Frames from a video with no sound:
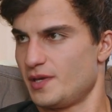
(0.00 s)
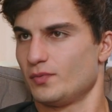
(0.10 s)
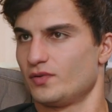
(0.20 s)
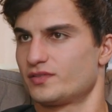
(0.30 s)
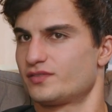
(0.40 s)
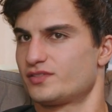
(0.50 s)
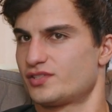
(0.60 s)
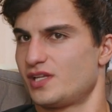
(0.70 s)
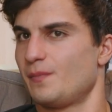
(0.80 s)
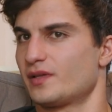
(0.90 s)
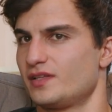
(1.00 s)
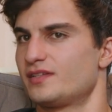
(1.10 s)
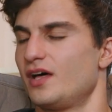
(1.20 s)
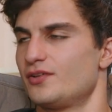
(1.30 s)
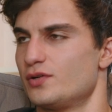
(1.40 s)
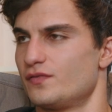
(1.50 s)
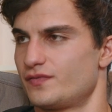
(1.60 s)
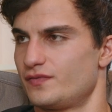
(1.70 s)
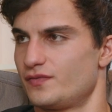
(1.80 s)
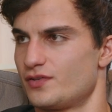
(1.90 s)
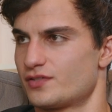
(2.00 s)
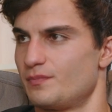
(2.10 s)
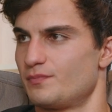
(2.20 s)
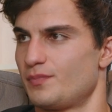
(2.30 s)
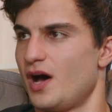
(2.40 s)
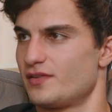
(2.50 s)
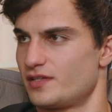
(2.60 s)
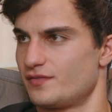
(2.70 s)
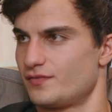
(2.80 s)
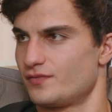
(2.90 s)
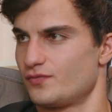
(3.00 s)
People will typically tell you if there's some positive,